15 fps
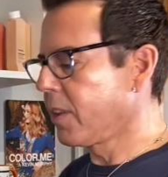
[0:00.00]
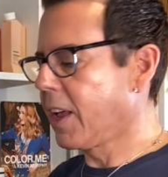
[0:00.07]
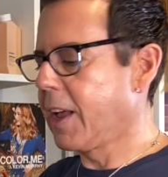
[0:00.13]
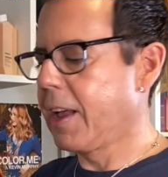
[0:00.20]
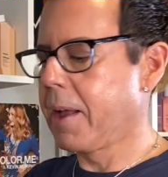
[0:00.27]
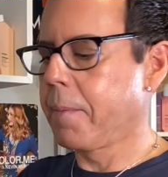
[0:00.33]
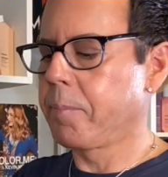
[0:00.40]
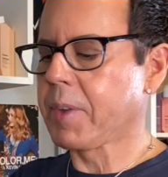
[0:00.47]

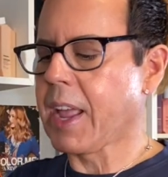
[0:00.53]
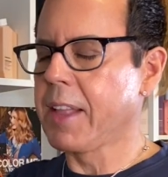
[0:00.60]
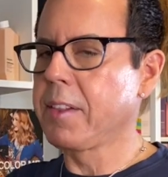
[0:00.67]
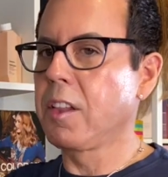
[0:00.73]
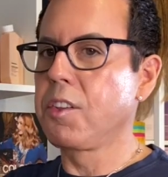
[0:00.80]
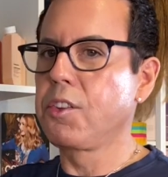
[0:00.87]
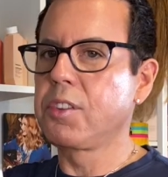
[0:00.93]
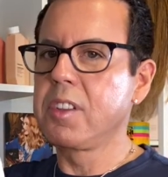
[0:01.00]
uh,
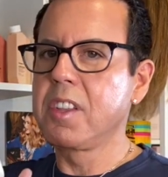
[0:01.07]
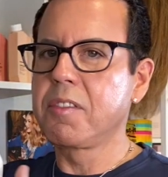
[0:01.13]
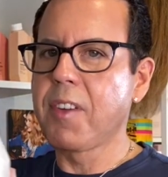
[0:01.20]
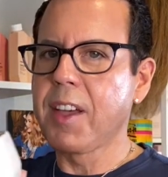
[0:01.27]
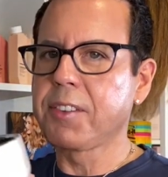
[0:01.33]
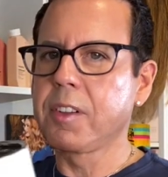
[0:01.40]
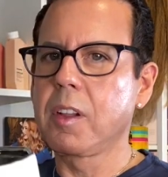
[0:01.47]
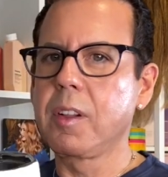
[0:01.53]
candle using this
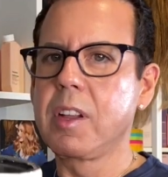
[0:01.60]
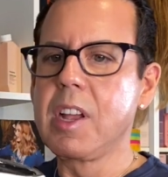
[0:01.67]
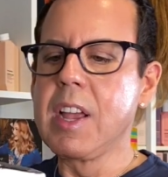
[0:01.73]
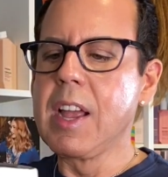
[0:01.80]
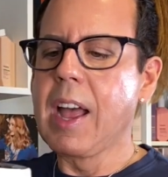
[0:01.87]
vessel,